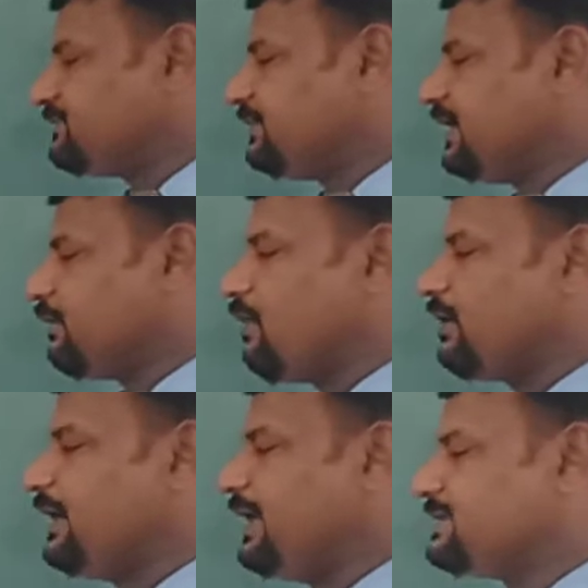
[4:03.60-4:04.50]
we can
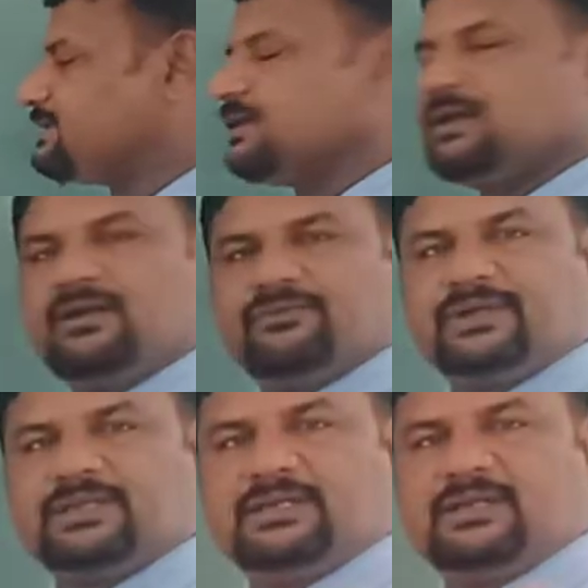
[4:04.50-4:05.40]
call it as for
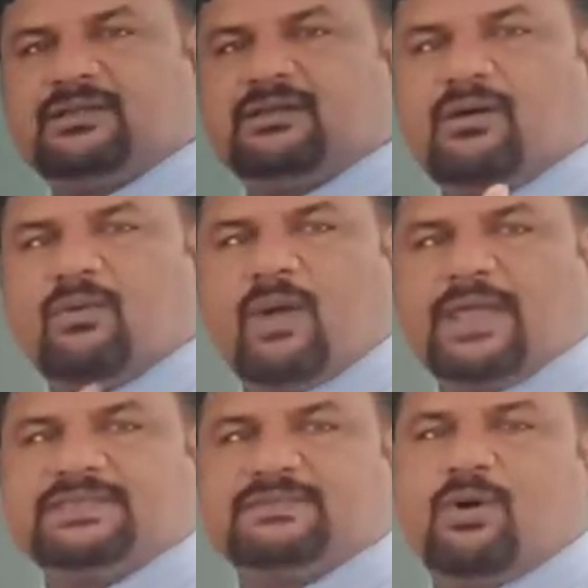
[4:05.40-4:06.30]
the
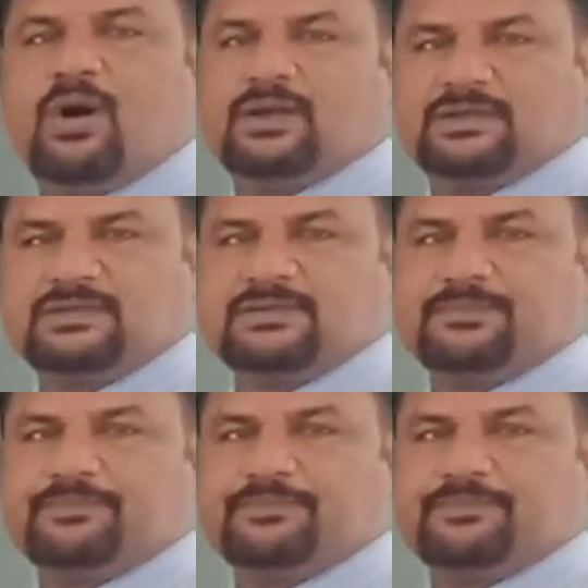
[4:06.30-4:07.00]
voice box,